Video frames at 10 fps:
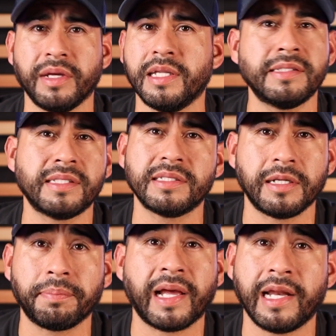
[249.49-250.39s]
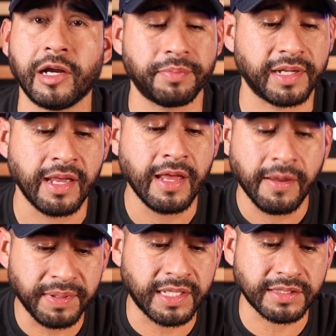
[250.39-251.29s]
And this doesn't apply to everybody,
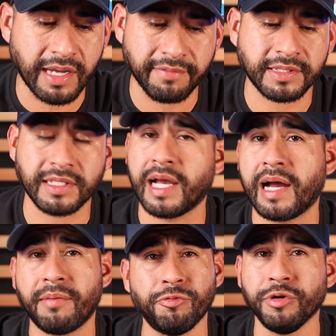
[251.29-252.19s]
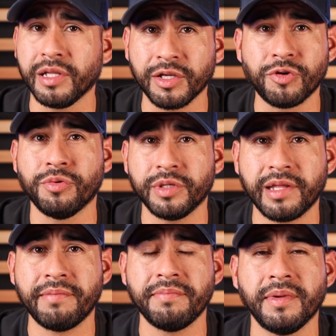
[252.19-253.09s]
because obviously I'm really cool with
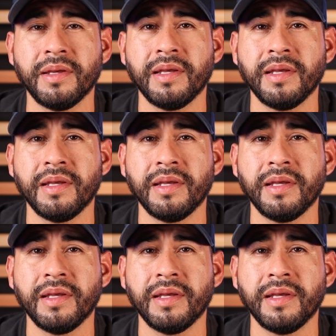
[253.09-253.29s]
them.